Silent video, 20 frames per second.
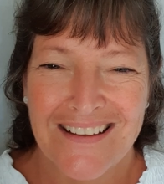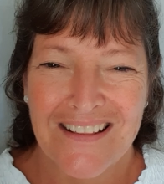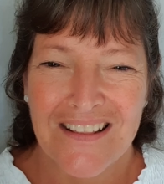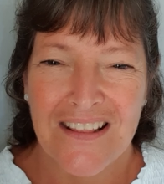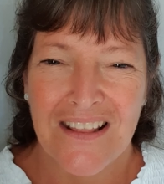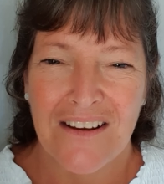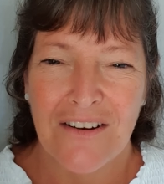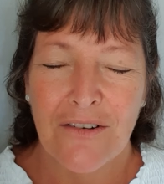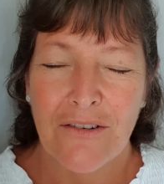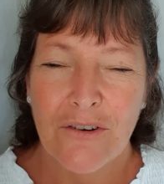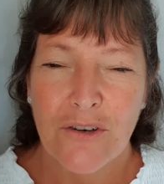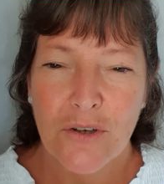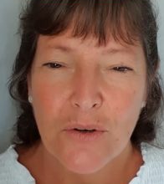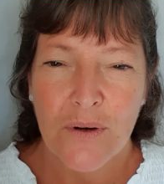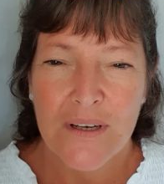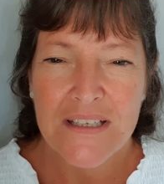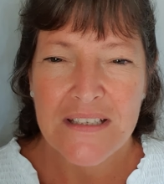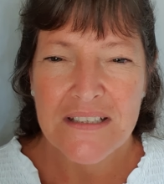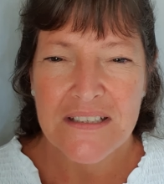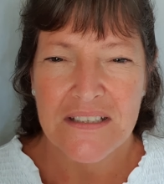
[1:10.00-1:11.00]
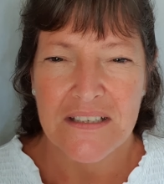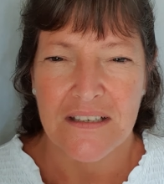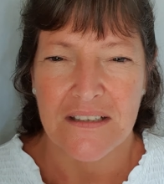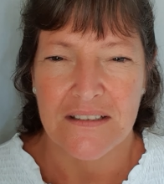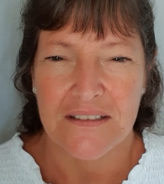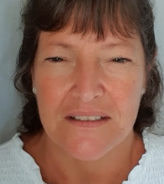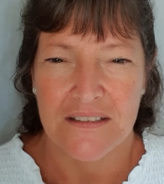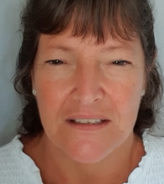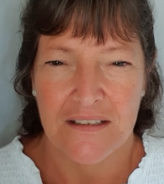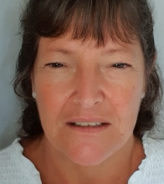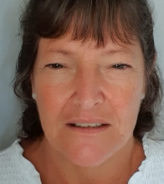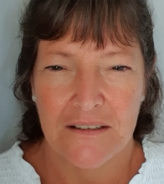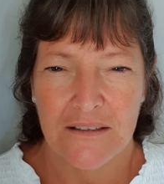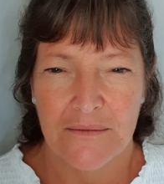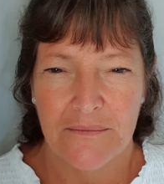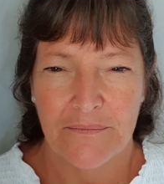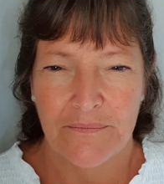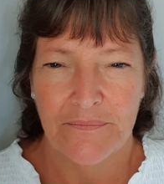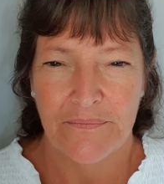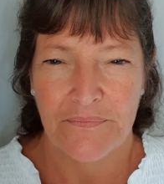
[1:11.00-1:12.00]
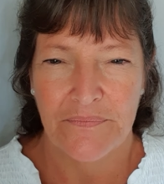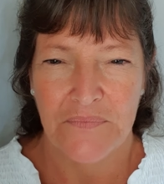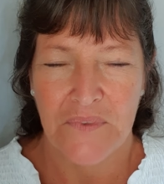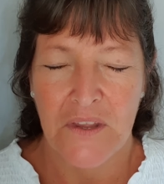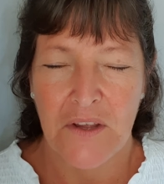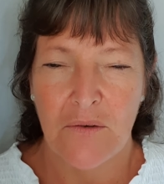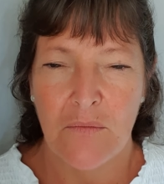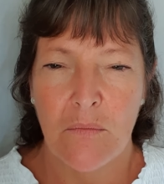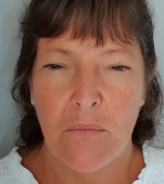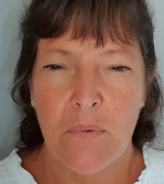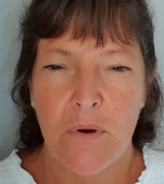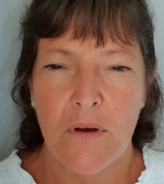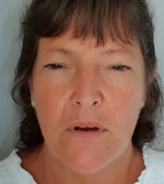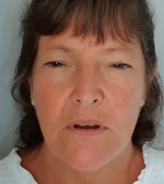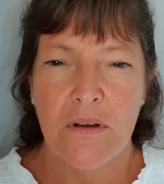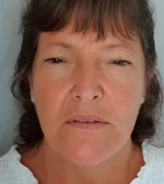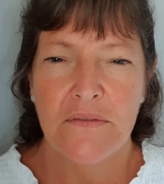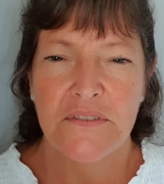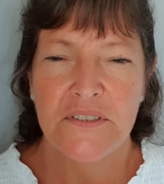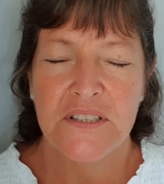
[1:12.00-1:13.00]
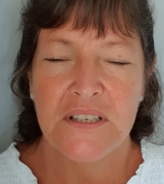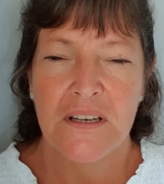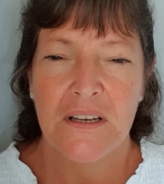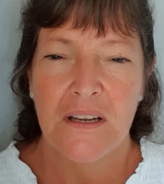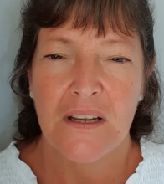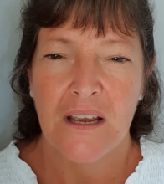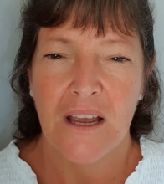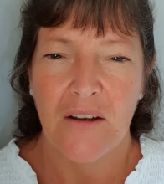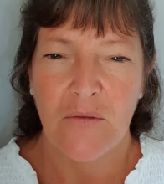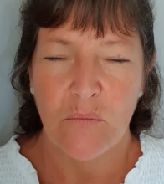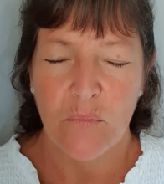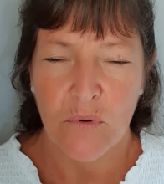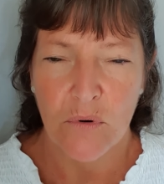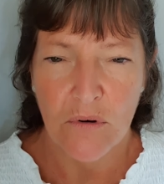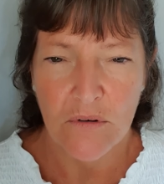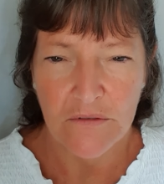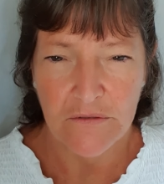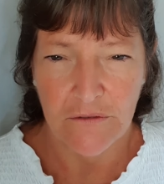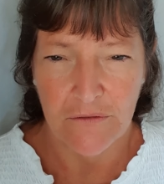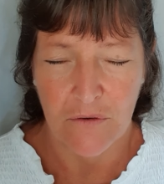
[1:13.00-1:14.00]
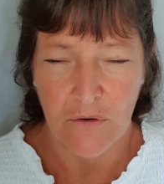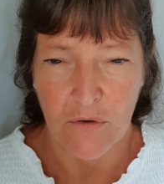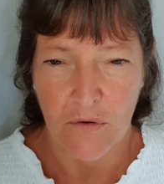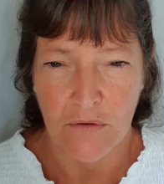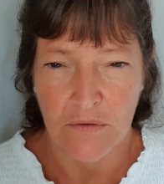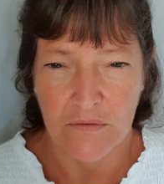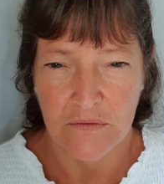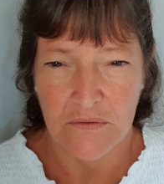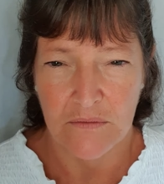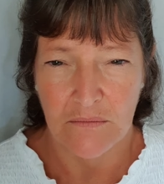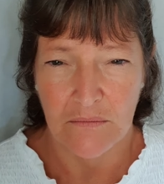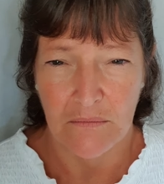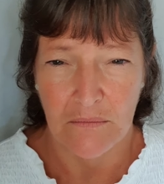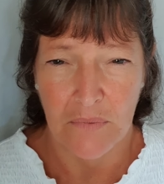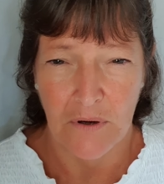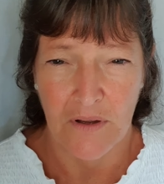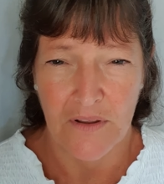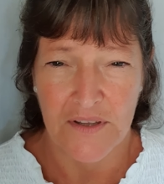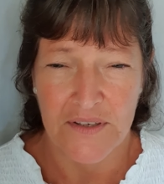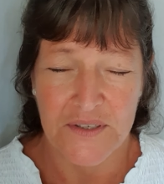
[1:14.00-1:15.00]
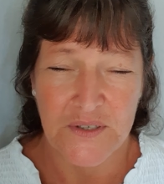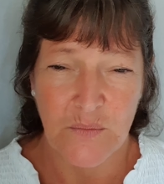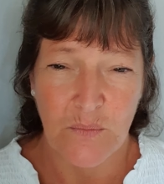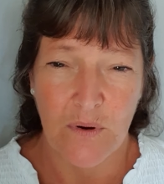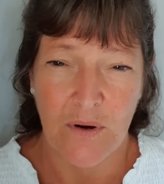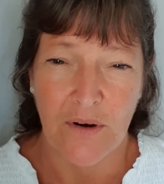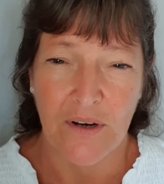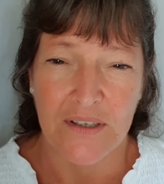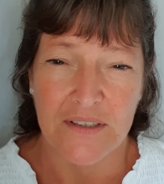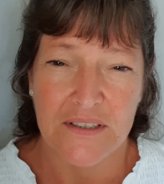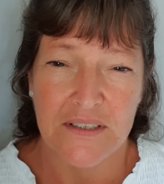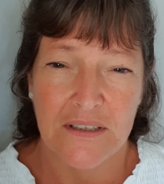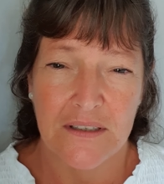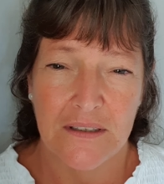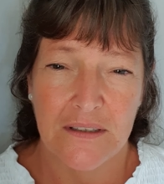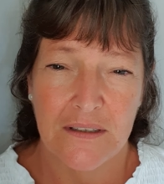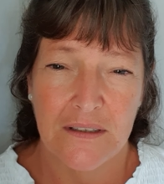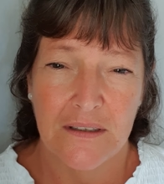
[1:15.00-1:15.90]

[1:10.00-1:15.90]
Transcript: They're anointed. They're birthed and brought forth by the Spirit.